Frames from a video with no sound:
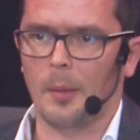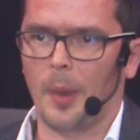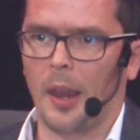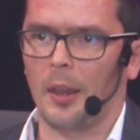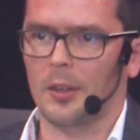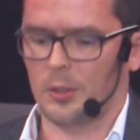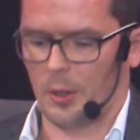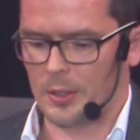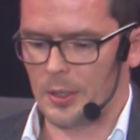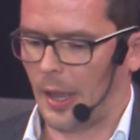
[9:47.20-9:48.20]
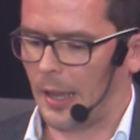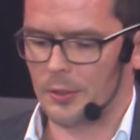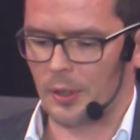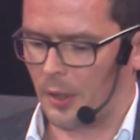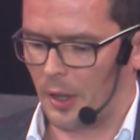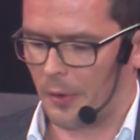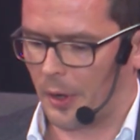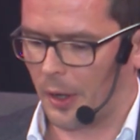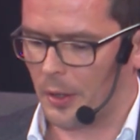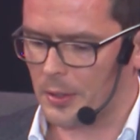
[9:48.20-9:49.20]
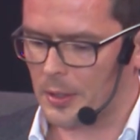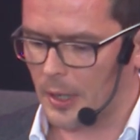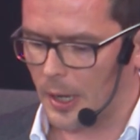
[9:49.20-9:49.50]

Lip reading: paying extra delivery costs.